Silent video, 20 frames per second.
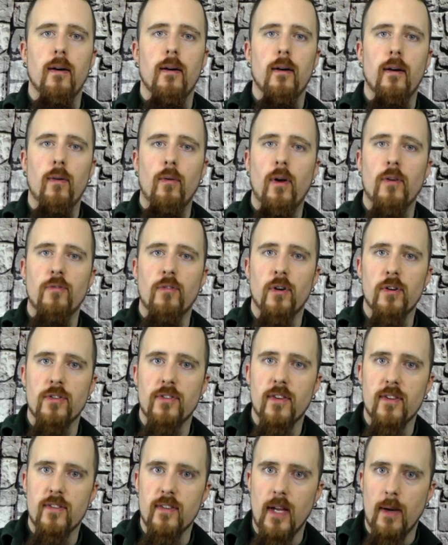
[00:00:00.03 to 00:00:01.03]
Alright folks,
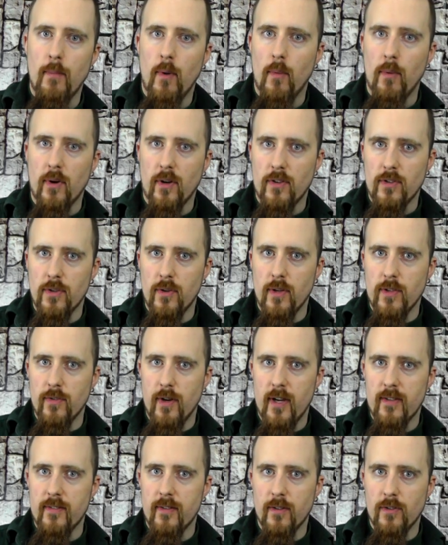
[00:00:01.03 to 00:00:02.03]
this time I wanted to
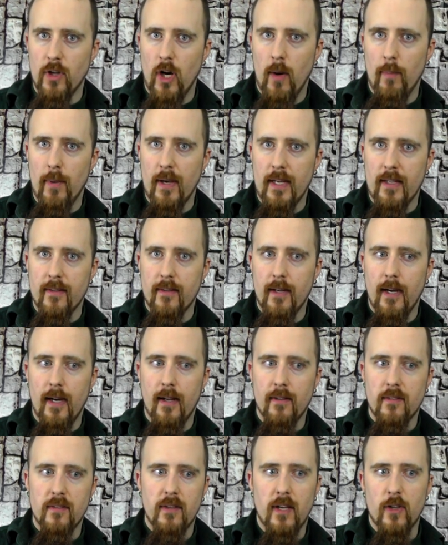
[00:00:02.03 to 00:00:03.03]
address a topic
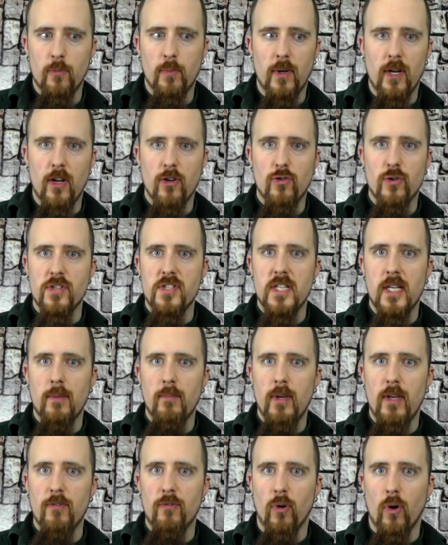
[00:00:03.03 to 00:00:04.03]
that has been interesting
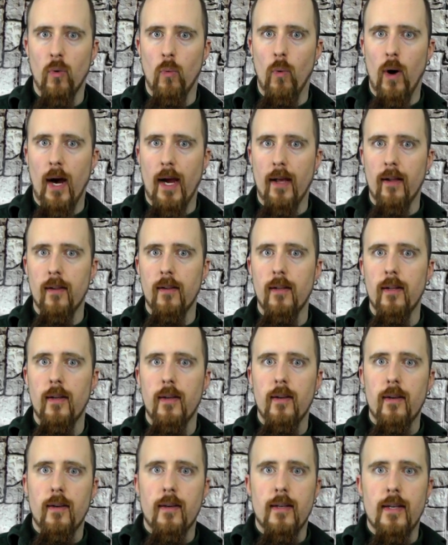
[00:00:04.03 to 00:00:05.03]
me for a while,
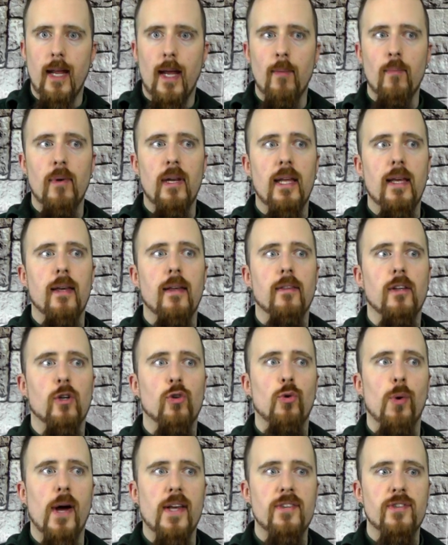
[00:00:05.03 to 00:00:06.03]
namely the
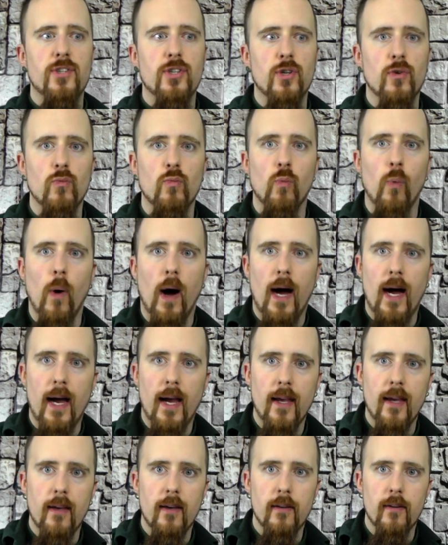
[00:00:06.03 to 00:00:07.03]
question
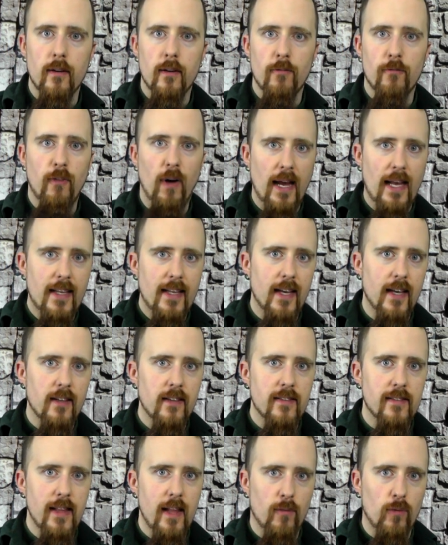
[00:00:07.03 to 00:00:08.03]
why
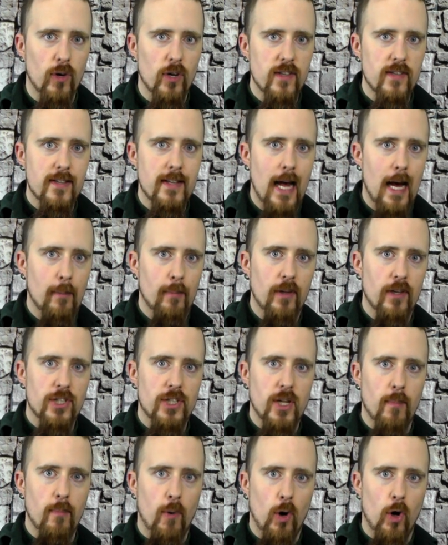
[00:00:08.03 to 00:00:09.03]
Vikings never
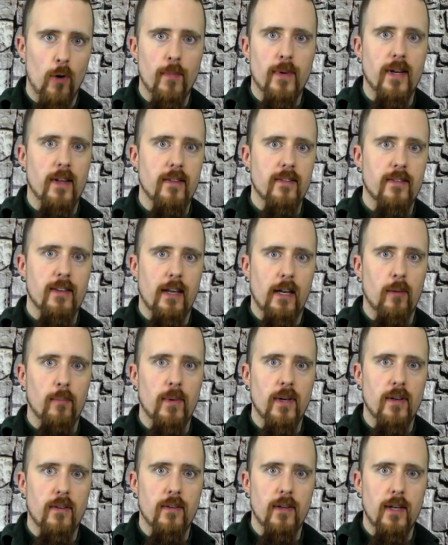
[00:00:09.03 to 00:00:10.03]
established a permanent
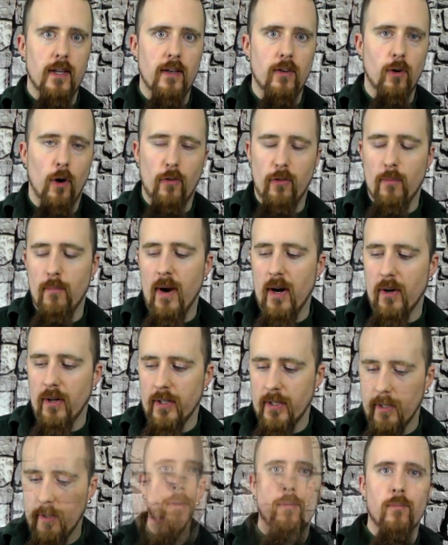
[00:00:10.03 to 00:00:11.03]
settlement in North
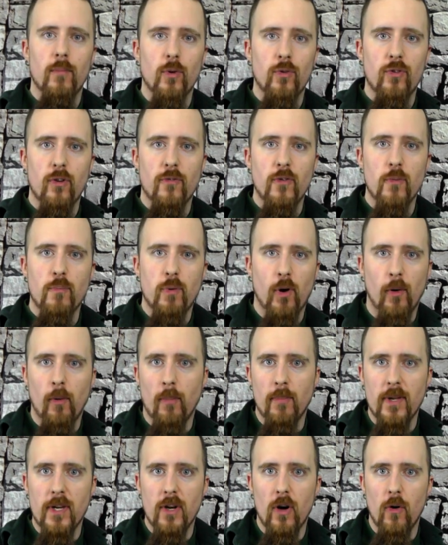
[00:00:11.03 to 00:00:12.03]
America. Most of you
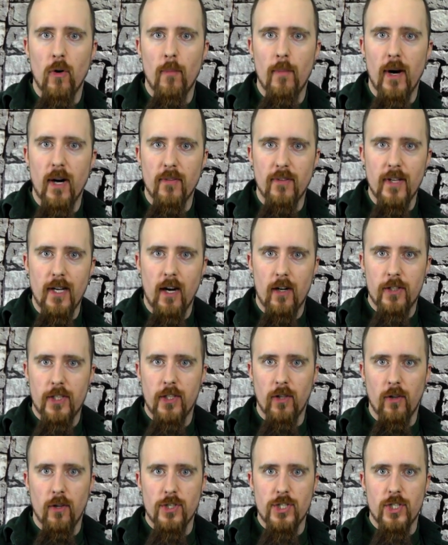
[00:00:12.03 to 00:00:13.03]
probably know about the
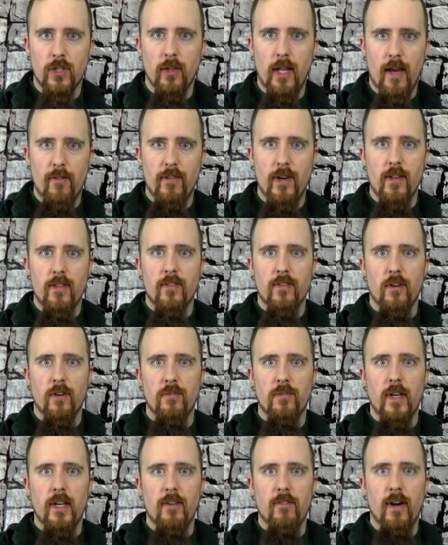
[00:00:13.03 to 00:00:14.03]
archaeological evidence
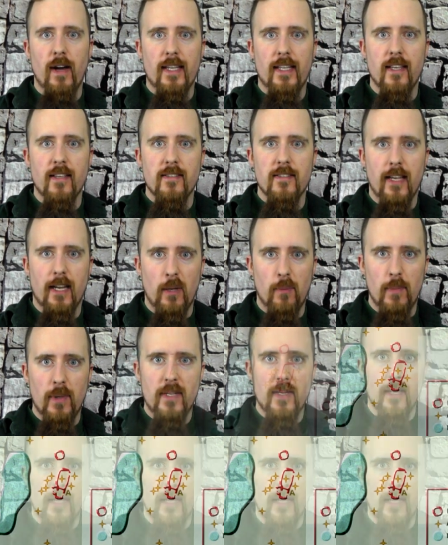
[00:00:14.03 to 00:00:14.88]
of a Viking settlement